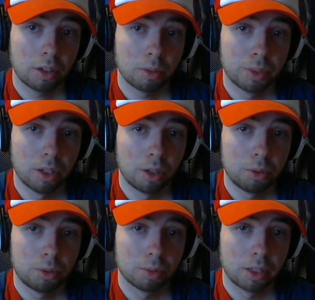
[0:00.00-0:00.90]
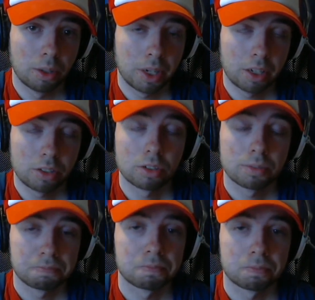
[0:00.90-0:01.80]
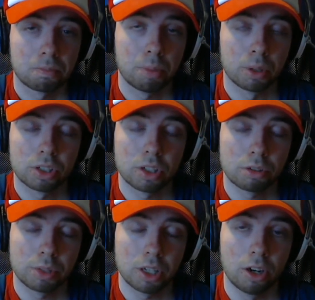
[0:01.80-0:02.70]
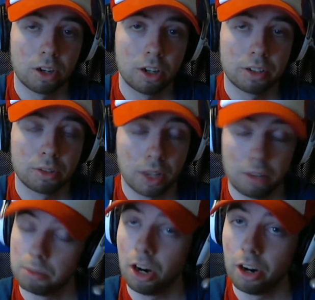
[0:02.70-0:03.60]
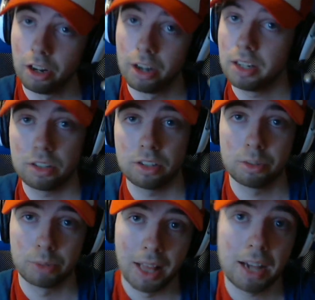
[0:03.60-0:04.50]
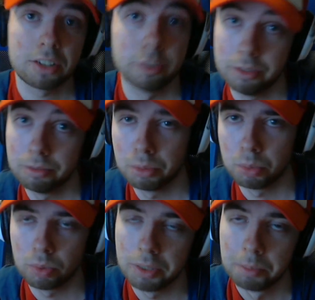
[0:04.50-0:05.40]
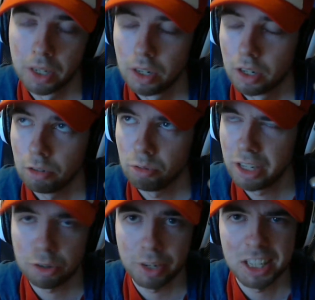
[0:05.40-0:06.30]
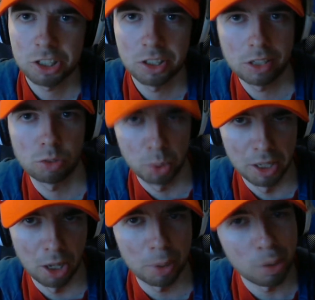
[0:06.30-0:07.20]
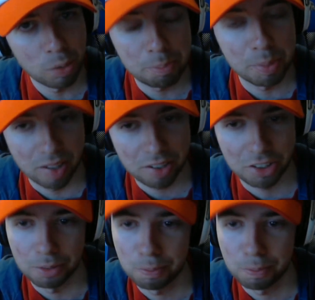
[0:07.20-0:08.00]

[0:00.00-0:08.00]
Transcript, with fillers: reload, relocate but starts with R. Did uh, it have some R in it? That's not the relax and re recreation. It's reload and reposition.